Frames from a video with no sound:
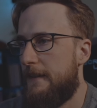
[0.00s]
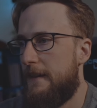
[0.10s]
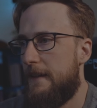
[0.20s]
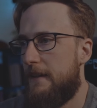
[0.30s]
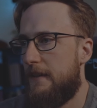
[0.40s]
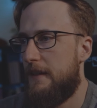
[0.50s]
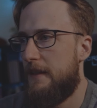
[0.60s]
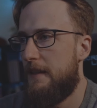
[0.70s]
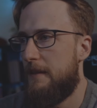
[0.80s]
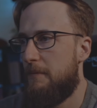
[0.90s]
Now
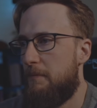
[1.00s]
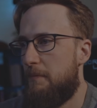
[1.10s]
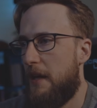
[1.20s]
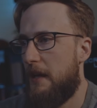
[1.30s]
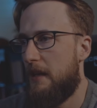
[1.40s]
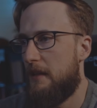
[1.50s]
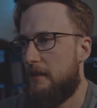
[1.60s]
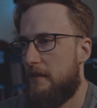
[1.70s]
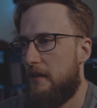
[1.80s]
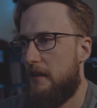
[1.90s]
the
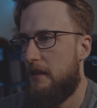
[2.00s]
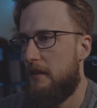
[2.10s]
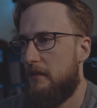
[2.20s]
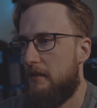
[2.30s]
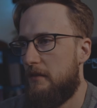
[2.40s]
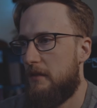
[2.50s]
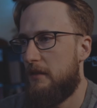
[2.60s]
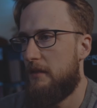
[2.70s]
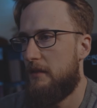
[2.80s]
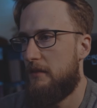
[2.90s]
pants here
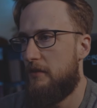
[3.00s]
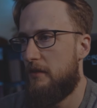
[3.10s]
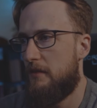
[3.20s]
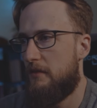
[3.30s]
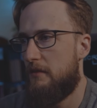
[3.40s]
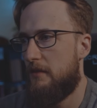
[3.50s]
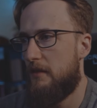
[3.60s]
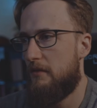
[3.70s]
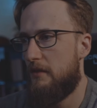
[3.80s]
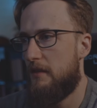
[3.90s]
are just
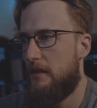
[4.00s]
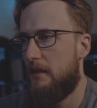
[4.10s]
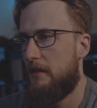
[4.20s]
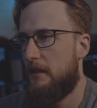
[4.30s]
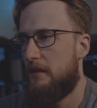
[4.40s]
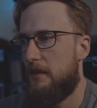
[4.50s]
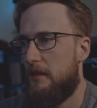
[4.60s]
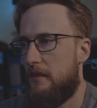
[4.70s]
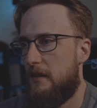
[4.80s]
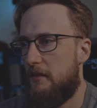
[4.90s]
essentially stealing the
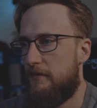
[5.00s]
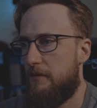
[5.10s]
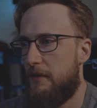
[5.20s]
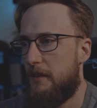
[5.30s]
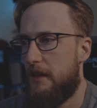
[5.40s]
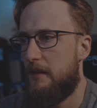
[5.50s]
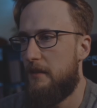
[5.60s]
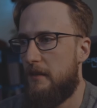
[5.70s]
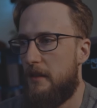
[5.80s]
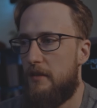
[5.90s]
skin from the
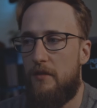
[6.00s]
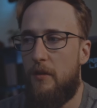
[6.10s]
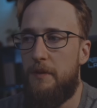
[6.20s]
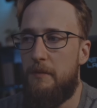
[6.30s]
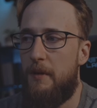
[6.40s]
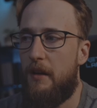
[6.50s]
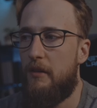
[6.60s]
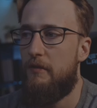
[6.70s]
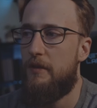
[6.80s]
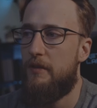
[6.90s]
legs and then sculpting back
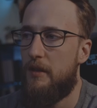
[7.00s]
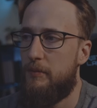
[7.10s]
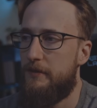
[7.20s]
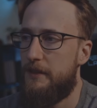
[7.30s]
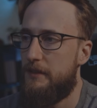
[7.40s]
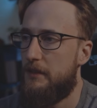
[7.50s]
over the top of it.